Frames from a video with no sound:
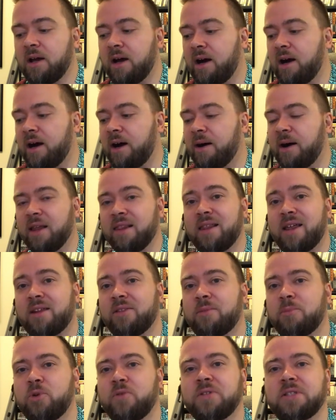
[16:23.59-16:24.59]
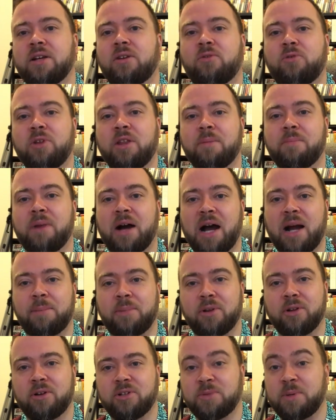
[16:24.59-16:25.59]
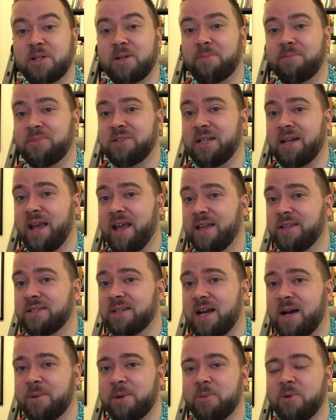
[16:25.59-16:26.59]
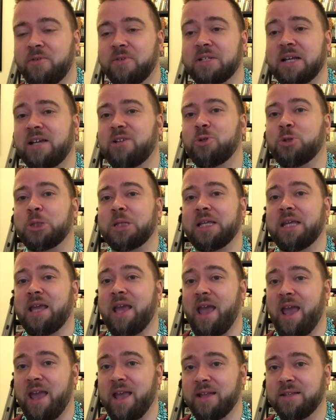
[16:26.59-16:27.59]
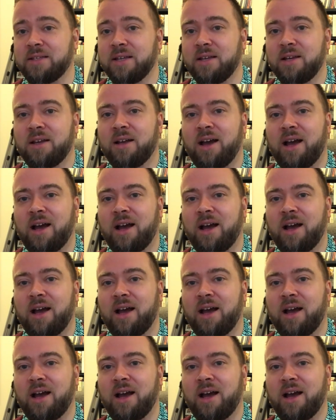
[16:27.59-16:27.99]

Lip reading: A lot of the movies that are really popular, especially today's comedy movies, I usually hate.